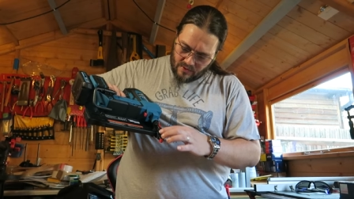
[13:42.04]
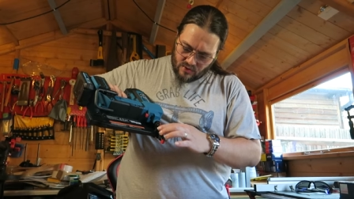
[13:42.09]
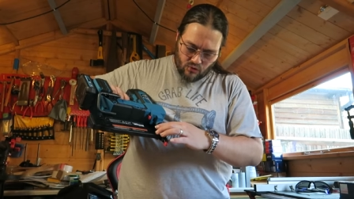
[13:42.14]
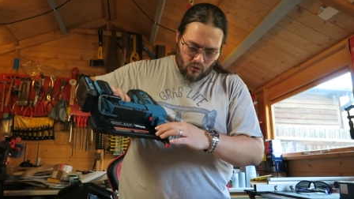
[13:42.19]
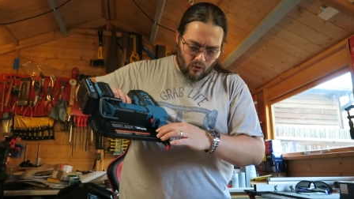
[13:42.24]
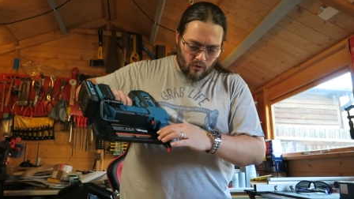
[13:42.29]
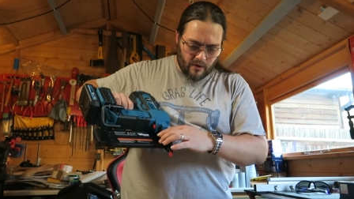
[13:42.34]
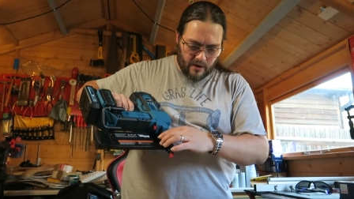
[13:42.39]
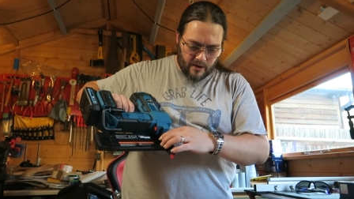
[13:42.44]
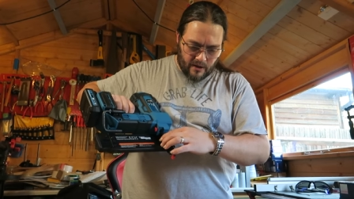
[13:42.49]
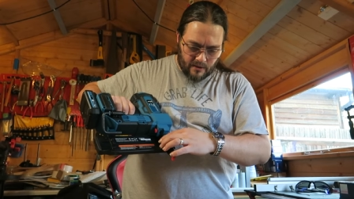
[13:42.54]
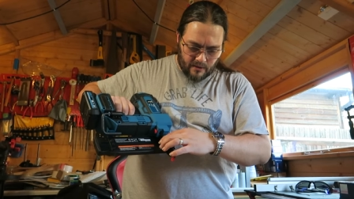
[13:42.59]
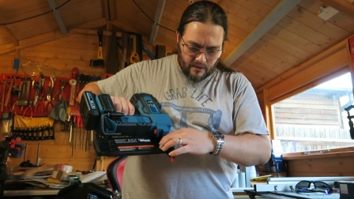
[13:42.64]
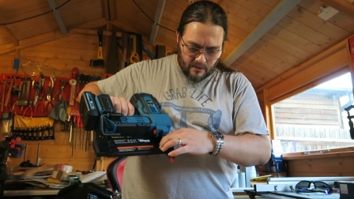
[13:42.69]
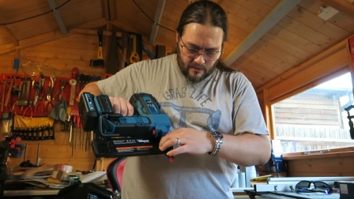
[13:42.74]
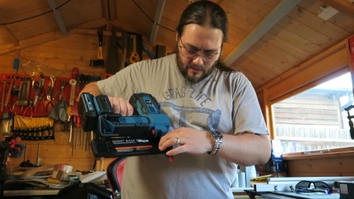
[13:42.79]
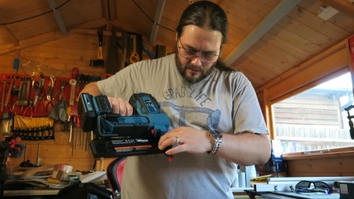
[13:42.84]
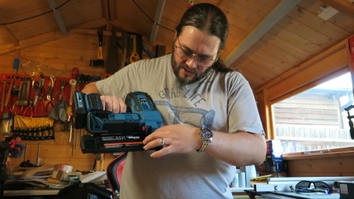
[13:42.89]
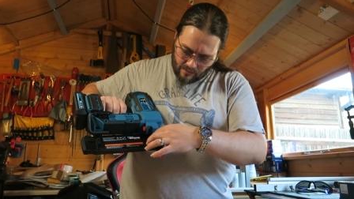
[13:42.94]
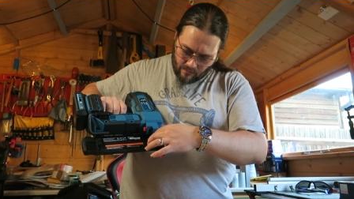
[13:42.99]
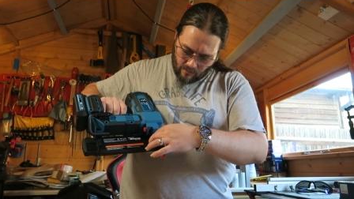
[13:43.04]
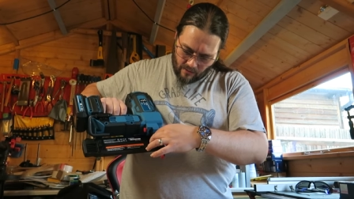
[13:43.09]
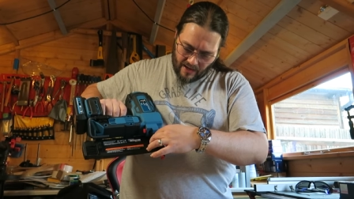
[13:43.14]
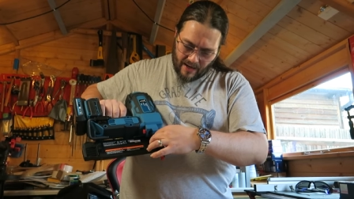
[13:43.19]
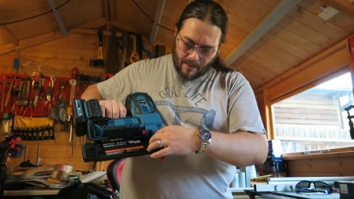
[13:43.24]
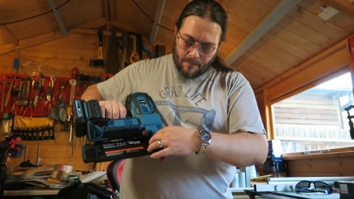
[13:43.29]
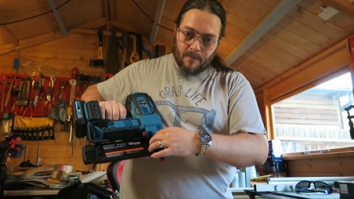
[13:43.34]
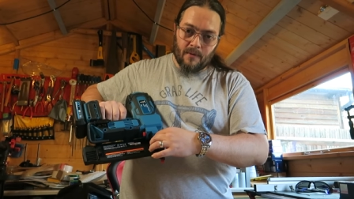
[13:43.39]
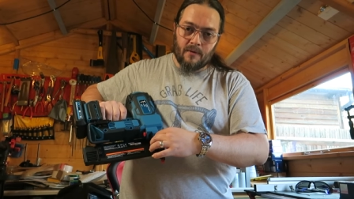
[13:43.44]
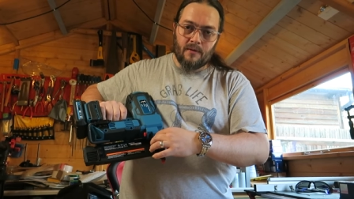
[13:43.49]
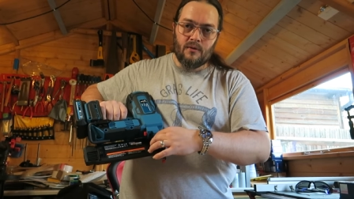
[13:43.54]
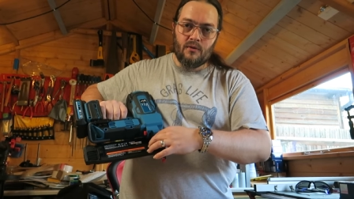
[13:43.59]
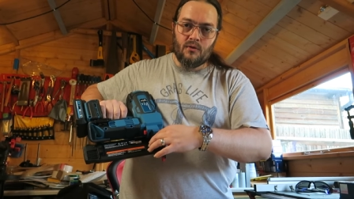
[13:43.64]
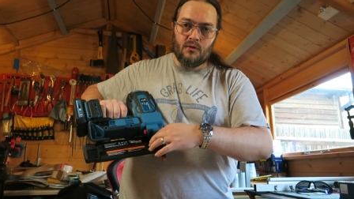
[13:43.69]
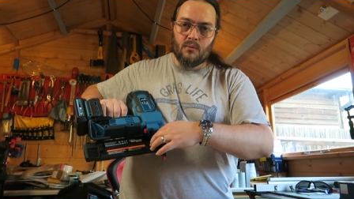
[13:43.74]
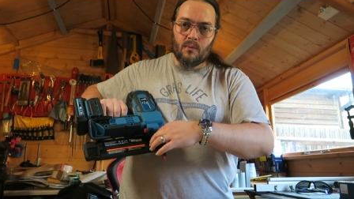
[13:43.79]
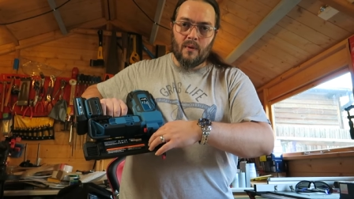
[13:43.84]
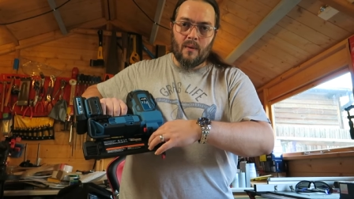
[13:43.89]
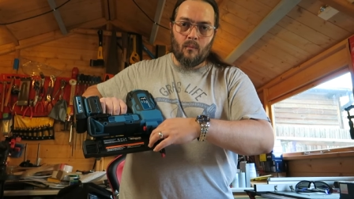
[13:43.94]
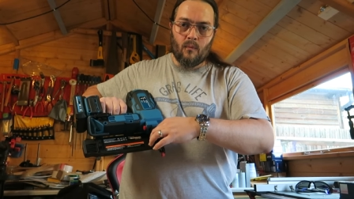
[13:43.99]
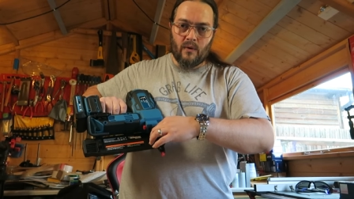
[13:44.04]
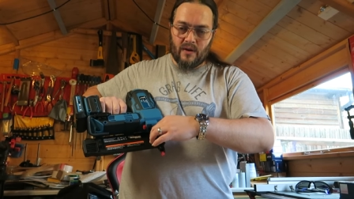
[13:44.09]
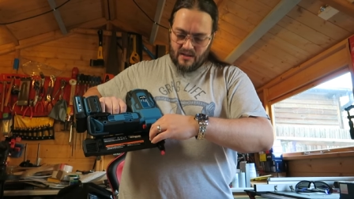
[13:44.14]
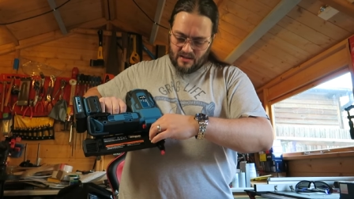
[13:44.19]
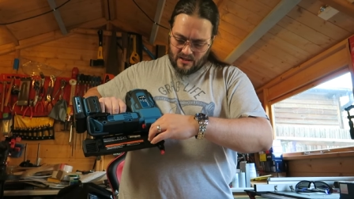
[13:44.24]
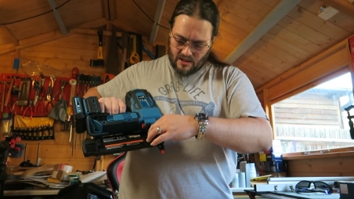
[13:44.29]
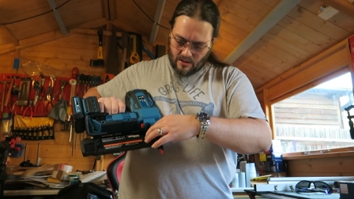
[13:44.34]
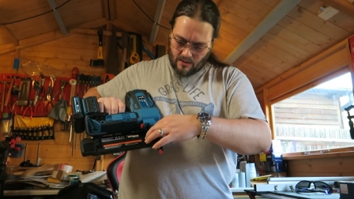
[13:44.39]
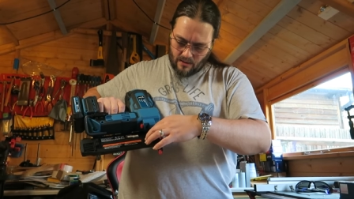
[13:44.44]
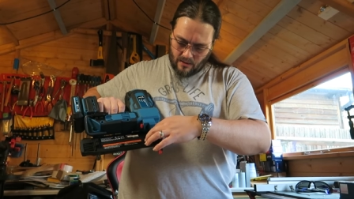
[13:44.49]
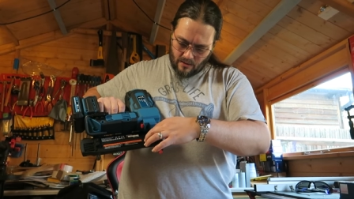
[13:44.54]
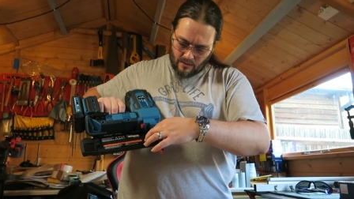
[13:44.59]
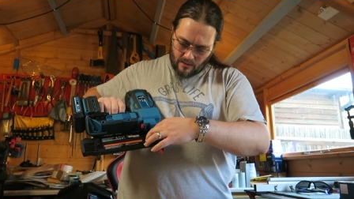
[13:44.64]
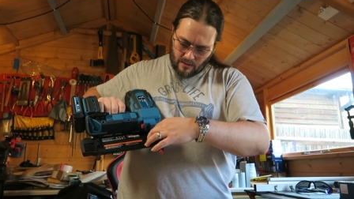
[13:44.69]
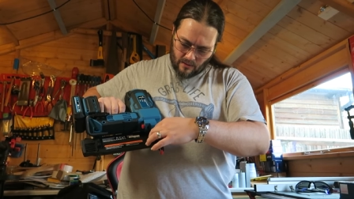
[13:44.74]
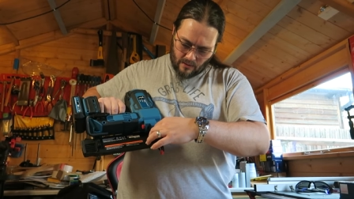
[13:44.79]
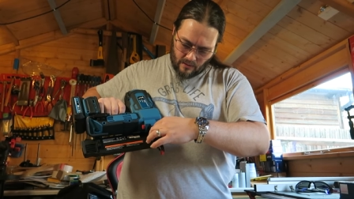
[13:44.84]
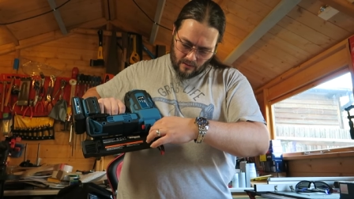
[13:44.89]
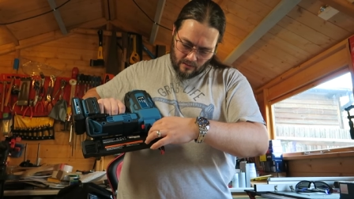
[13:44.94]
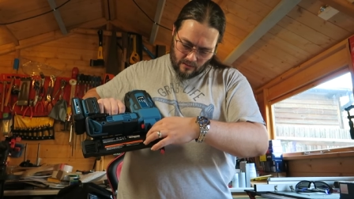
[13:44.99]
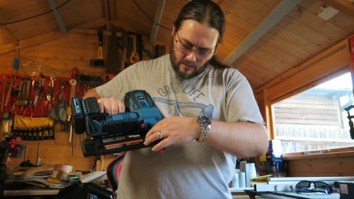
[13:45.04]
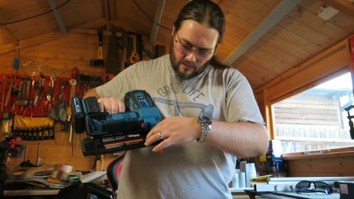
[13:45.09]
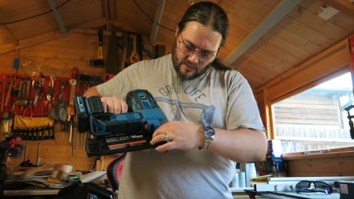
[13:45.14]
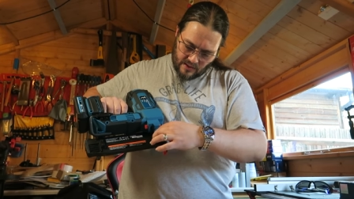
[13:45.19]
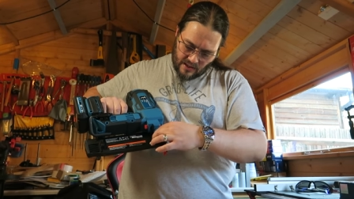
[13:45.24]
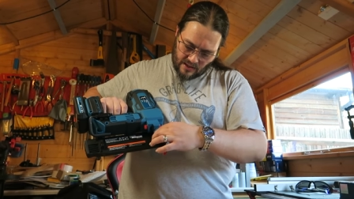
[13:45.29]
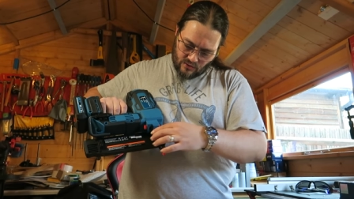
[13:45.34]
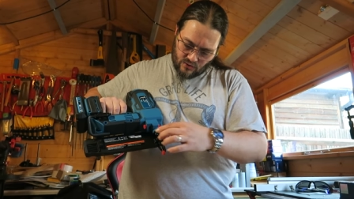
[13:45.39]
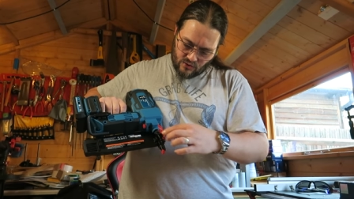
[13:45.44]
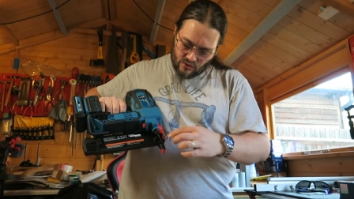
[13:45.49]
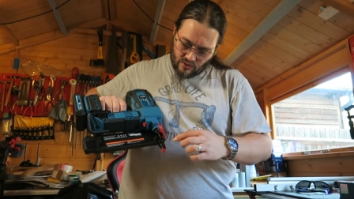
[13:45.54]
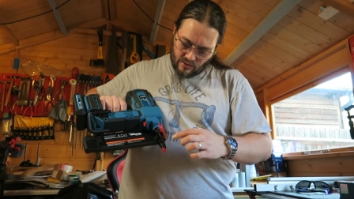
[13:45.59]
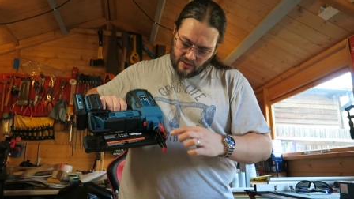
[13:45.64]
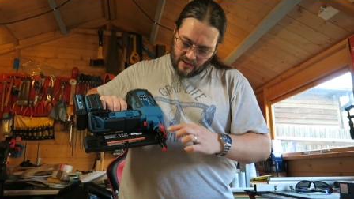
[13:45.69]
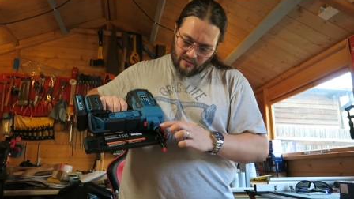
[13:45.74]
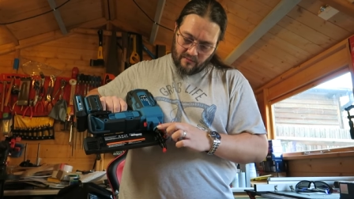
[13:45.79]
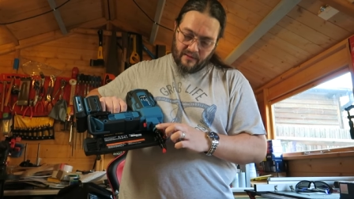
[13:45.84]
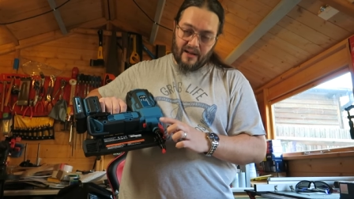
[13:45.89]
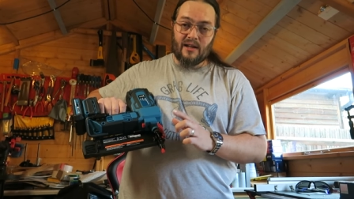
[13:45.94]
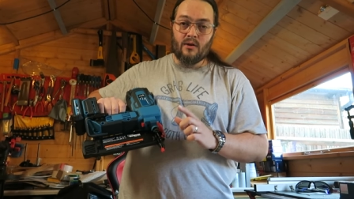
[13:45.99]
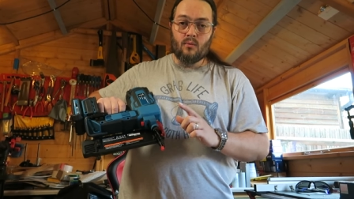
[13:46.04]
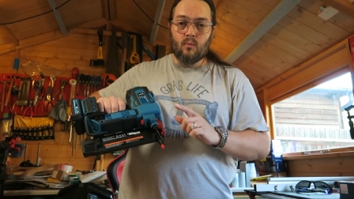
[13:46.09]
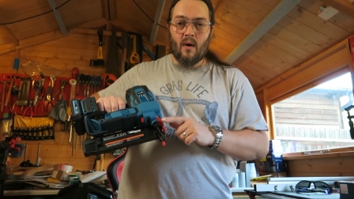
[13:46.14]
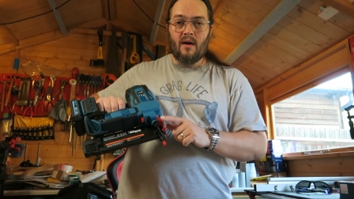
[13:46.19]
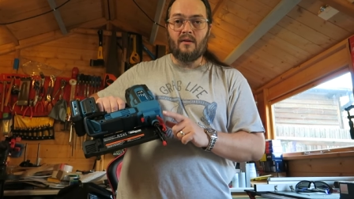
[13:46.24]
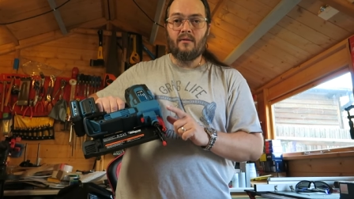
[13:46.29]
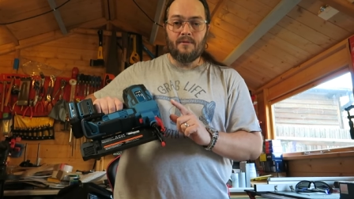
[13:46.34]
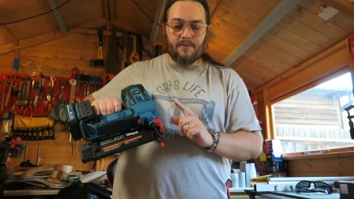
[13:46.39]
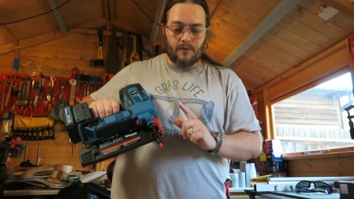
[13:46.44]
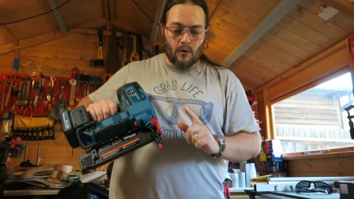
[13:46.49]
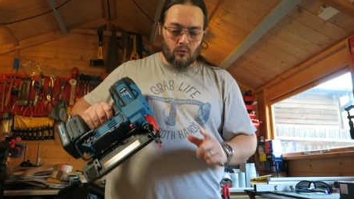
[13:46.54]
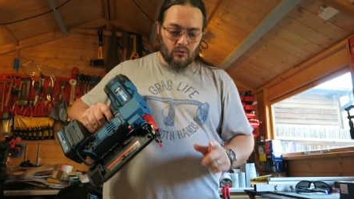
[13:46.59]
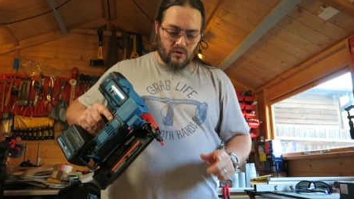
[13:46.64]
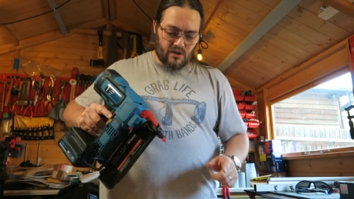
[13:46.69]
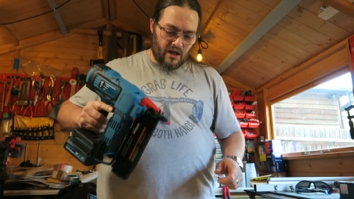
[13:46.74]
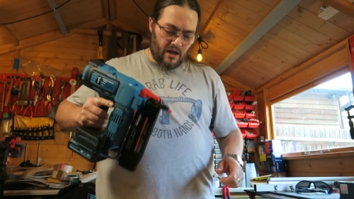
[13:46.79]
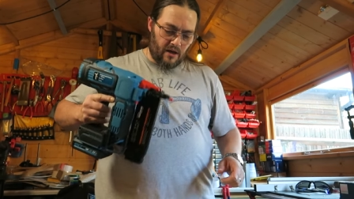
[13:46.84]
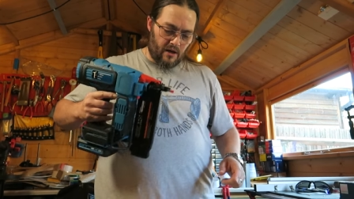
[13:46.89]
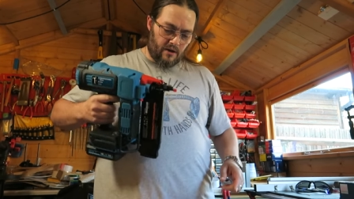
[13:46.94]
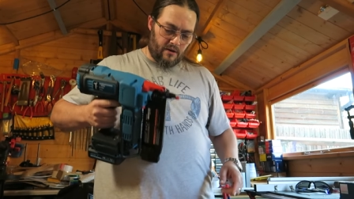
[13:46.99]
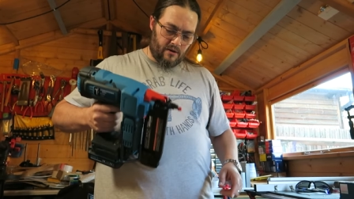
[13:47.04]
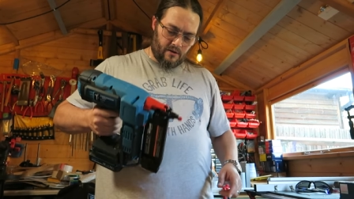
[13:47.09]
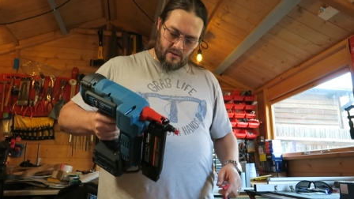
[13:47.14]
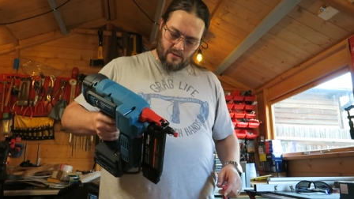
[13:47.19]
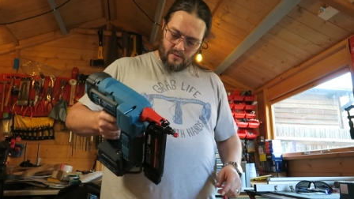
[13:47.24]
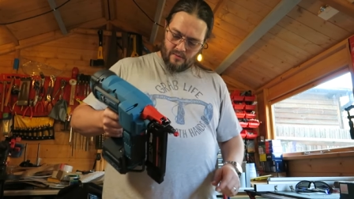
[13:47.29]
we try and see what happens when we turn tension down? That is one full turn.